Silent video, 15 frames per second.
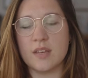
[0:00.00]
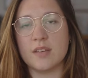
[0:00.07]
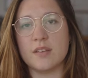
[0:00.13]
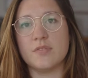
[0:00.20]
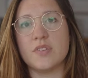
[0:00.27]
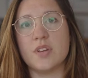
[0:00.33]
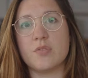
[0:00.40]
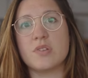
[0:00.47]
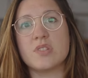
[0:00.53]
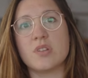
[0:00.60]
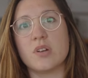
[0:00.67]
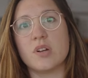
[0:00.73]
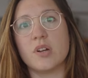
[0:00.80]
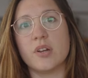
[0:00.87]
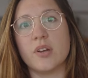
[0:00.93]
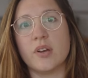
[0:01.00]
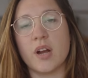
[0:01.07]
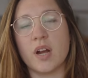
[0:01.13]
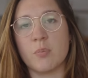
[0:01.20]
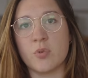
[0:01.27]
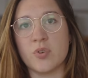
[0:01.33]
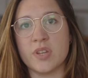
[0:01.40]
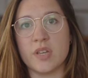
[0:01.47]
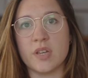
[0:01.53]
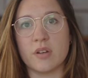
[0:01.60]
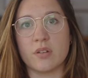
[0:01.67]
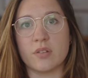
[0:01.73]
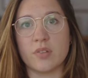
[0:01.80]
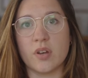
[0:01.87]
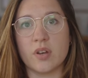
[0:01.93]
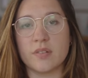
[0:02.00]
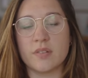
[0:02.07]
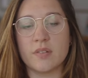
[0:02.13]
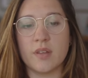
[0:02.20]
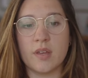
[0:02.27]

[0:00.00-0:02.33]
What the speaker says: if there is a color harmony or not.